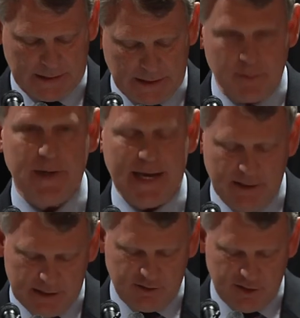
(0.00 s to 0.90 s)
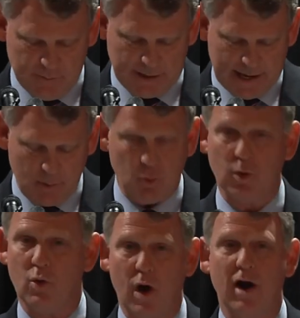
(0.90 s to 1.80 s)
Eliminating the achievement gap will
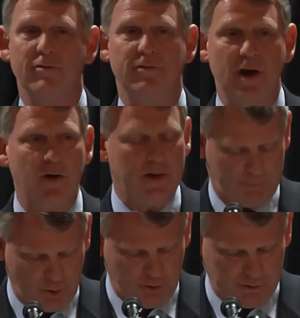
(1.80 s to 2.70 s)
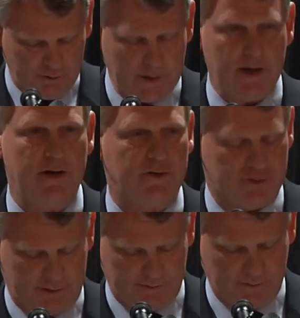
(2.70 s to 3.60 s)
require varied approaches and
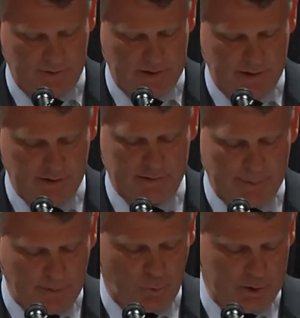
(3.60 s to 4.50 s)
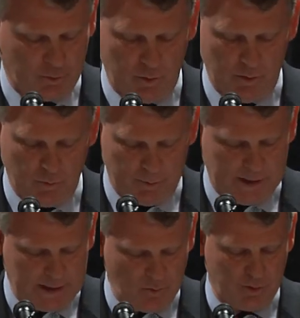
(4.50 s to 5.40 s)
initiatives, some of which will
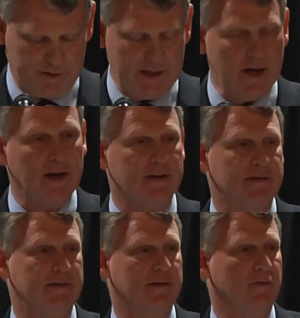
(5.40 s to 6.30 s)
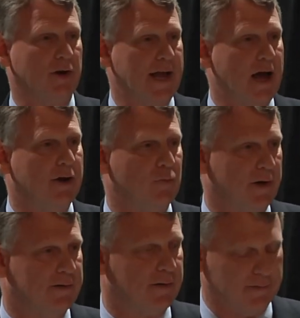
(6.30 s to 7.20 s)
begin with the youngest of our county
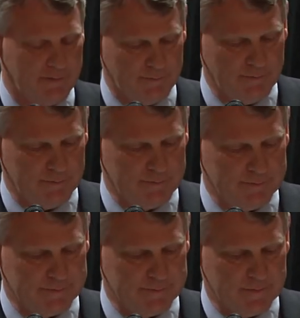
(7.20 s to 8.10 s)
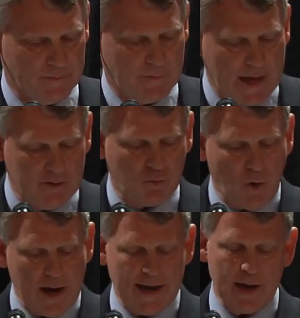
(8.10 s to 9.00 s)
residents. That is
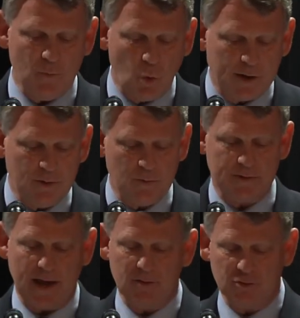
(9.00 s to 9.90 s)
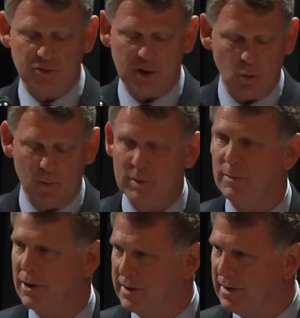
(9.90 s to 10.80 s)
why I'm working with Council Chairwoman
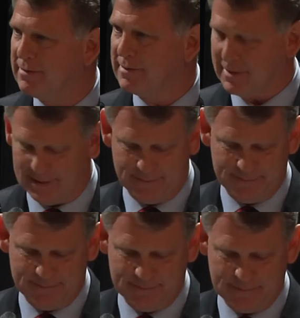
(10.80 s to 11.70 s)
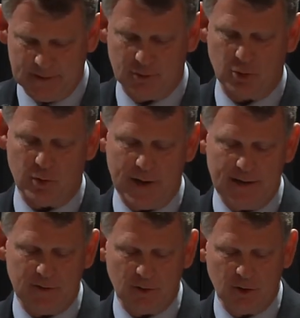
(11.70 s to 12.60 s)
Mary Kay Sigaty to
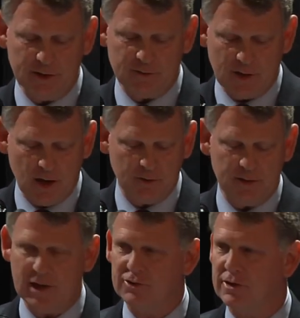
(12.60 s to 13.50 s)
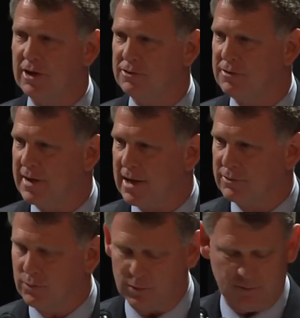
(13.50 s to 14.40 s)
create the Early Childhood Education
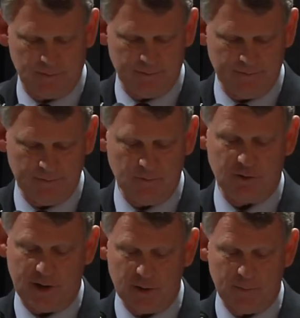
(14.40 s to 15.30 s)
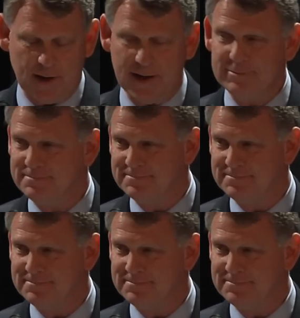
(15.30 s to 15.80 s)
Task Force, chaired by